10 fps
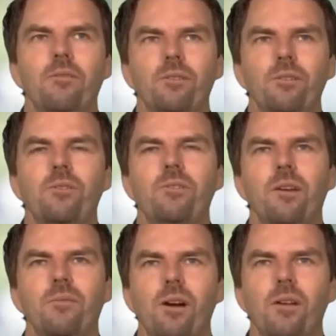for the New
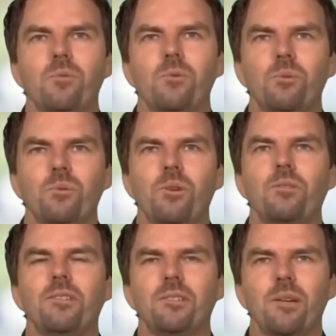South Wales Rural
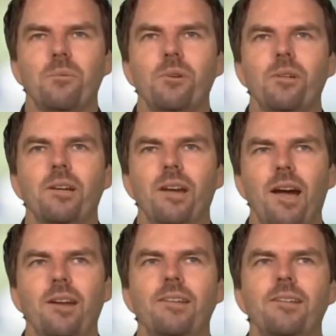Doctors Network,
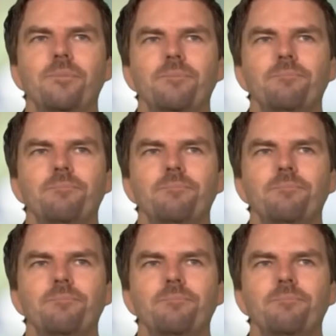RDN.